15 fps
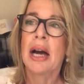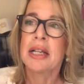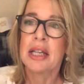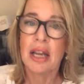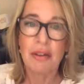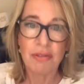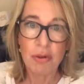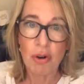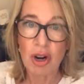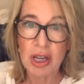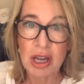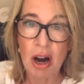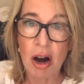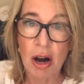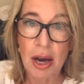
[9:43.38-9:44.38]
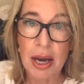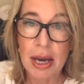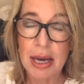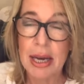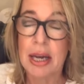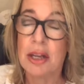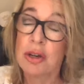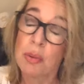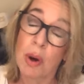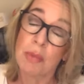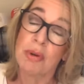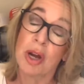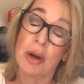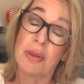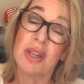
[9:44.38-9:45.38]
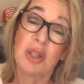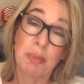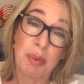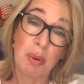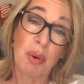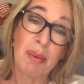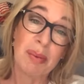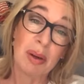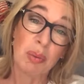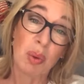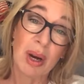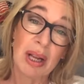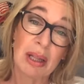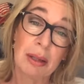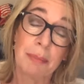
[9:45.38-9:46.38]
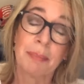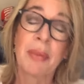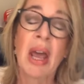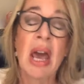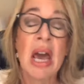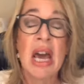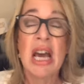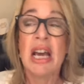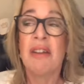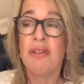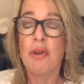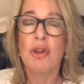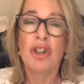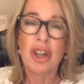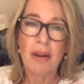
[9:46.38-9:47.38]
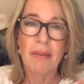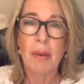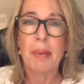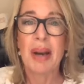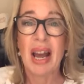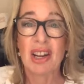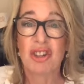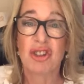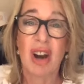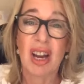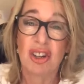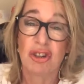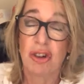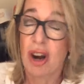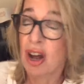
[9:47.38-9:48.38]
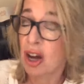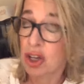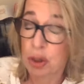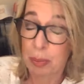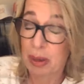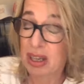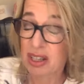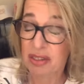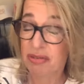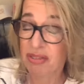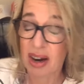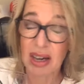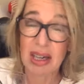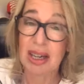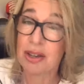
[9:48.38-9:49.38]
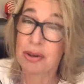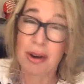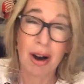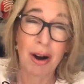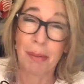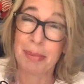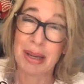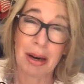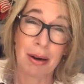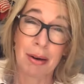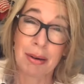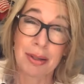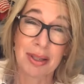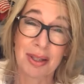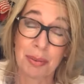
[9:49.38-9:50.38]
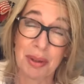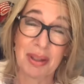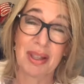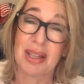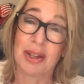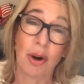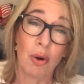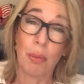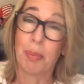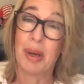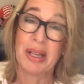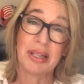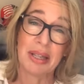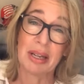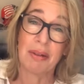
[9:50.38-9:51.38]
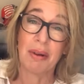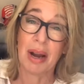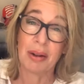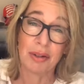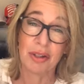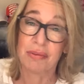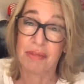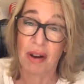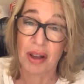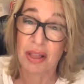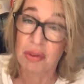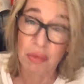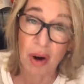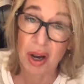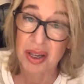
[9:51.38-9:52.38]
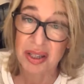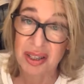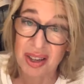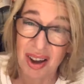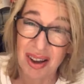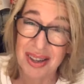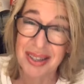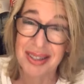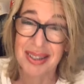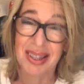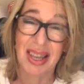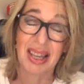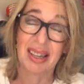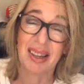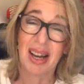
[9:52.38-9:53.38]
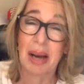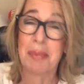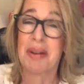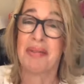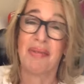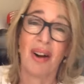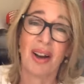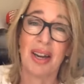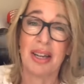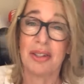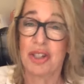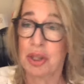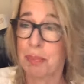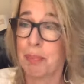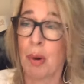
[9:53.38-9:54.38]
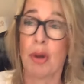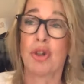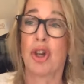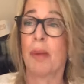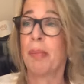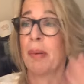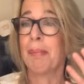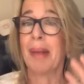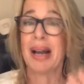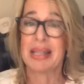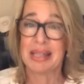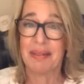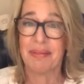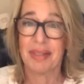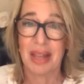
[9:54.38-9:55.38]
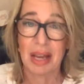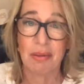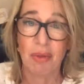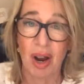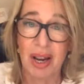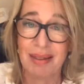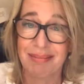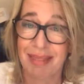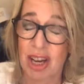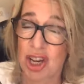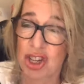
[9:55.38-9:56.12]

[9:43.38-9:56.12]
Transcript: And if you're a guy here, you won't know this, but women will. If you shove up an extra, extra large, because frankly, you can't be arsed with this whole pissing around to find the right size thing. I mean, fuck it, just bodge up a massive thing, right?